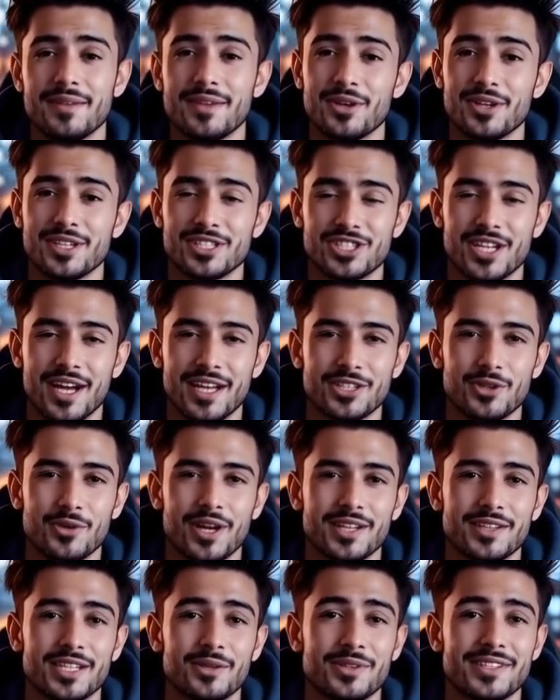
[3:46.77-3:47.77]
You can chat
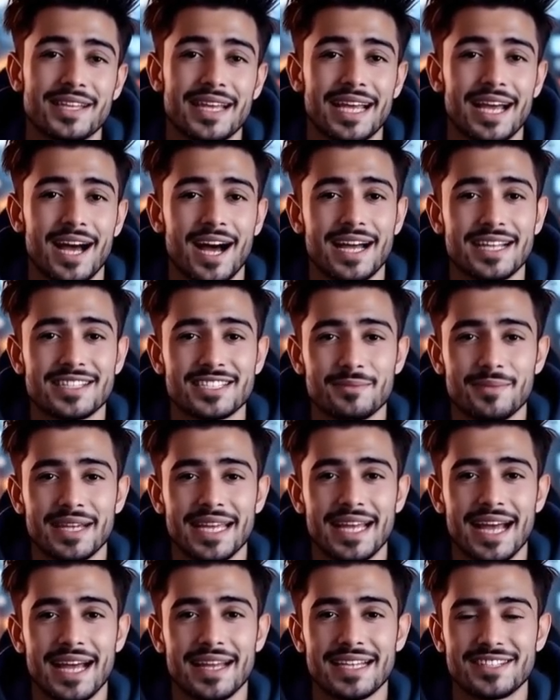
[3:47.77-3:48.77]
directly with the AI to
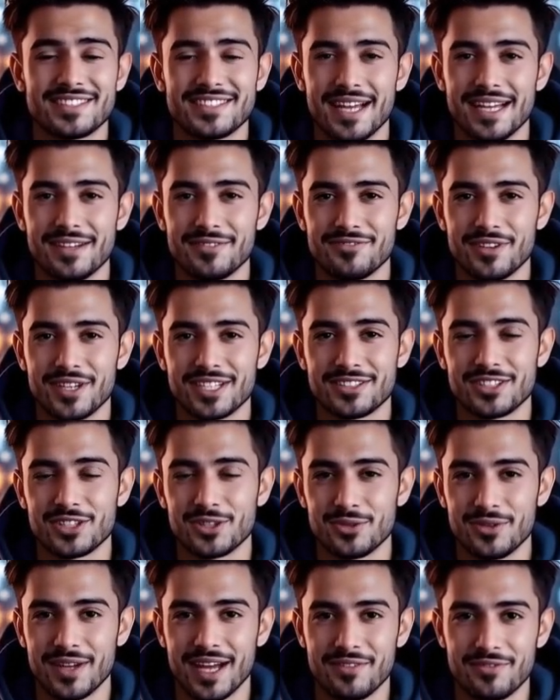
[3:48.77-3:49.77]
make edits and
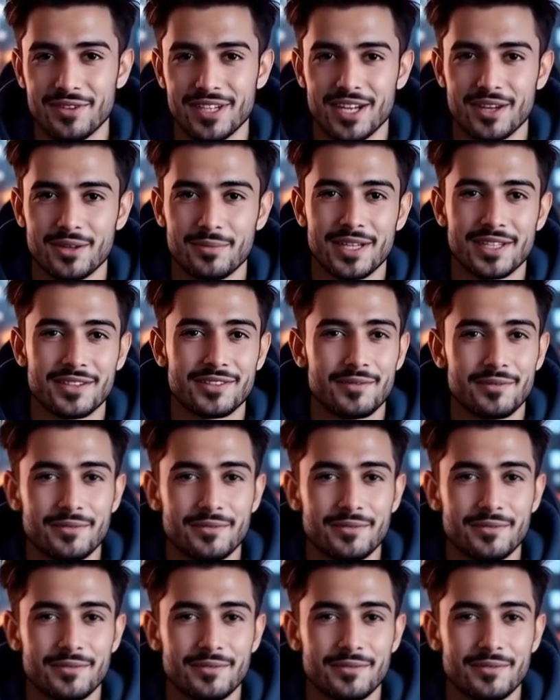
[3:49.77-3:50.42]
fine-tune every element.